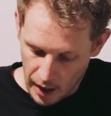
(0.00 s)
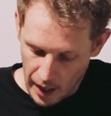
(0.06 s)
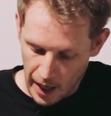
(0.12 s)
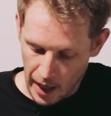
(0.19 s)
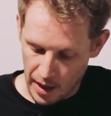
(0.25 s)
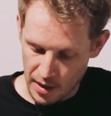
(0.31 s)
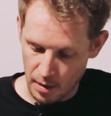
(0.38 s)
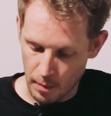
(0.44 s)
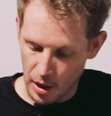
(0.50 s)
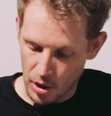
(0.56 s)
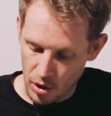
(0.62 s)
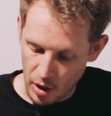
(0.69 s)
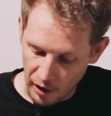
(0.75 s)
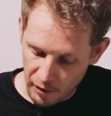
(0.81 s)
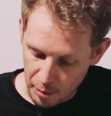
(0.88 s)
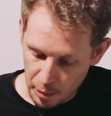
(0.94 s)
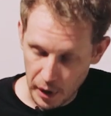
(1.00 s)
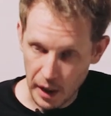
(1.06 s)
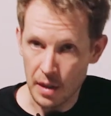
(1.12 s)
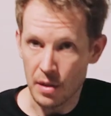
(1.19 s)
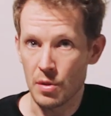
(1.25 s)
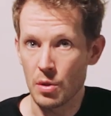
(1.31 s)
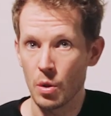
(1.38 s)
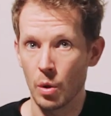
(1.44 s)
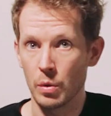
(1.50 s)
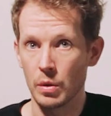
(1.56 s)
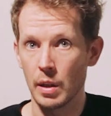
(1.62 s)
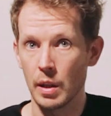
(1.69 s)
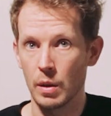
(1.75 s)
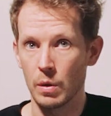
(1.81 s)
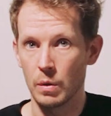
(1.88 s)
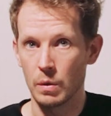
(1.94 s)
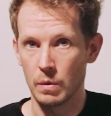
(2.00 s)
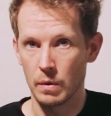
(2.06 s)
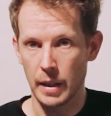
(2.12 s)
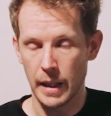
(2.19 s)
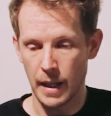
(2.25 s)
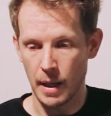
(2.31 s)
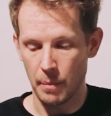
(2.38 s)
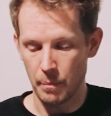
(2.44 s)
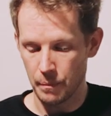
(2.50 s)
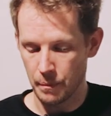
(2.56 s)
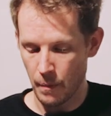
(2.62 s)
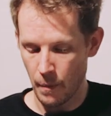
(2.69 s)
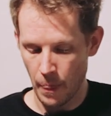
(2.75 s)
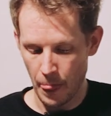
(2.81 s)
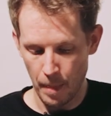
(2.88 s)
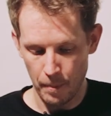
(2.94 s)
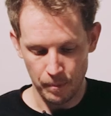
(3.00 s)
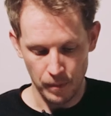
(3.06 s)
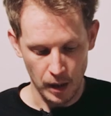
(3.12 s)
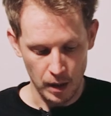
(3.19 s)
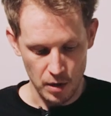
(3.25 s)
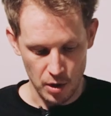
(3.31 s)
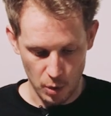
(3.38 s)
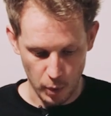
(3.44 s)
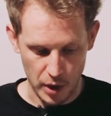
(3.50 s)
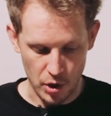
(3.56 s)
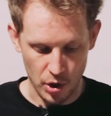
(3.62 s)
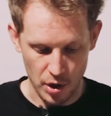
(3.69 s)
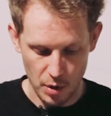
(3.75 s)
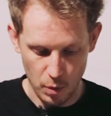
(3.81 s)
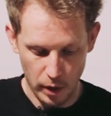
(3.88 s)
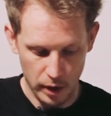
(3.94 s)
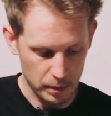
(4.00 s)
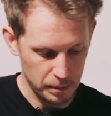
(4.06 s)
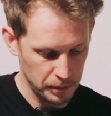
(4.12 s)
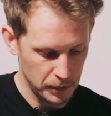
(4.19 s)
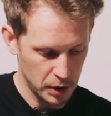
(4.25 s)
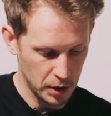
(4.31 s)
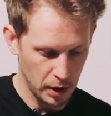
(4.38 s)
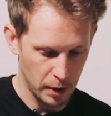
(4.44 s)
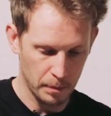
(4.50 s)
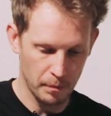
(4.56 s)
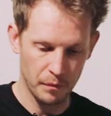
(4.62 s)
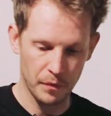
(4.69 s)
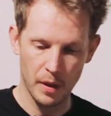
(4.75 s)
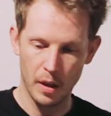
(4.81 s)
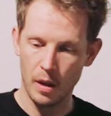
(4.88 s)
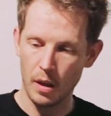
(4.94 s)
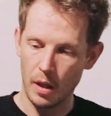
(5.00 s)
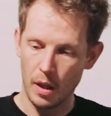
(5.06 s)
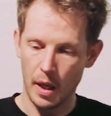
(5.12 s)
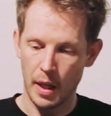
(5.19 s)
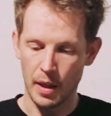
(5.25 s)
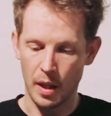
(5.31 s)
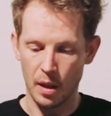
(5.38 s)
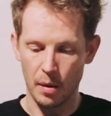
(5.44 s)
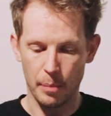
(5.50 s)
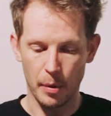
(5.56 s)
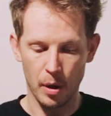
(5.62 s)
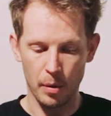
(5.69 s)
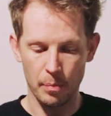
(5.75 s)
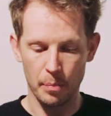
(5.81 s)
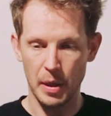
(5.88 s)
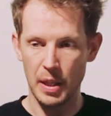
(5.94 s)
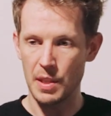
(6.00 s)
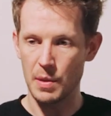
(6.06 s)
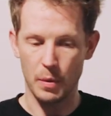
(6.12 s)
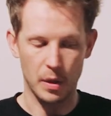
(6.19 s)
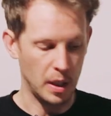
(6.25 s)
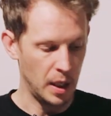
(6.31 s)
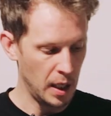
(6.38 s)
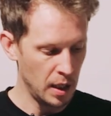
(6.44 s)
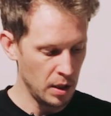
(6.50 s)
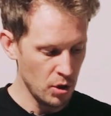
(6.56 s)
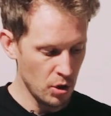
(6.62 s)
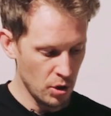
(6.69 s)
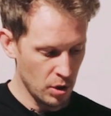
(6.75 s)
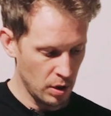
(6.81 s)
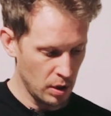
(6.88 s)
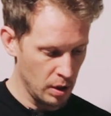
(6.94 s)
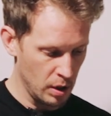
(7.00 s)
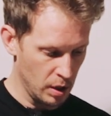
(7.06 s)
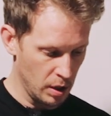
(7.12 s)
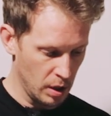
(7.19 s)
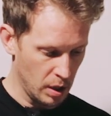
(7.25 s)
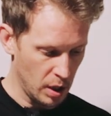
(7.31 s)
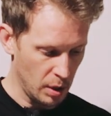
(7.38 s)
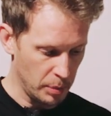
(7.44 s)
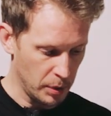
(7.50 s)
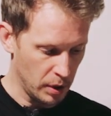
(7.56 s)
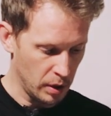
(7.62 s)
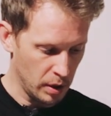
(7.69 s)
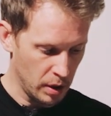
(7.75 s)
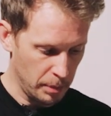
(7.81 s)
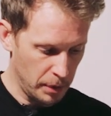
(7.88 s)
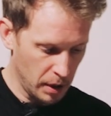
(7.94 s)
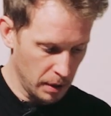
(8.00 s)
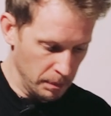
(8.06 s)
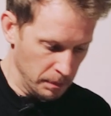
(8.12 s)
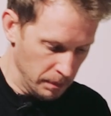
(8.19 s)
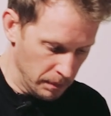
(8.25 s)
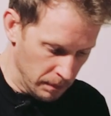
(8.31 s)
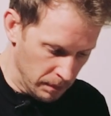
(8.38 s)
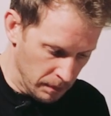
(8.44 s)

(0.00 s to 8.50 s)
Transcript: And as I mentioned, I've pre-installed the little switch as well. So, and then the bottom piece with the hinge, I'll put on the bottom.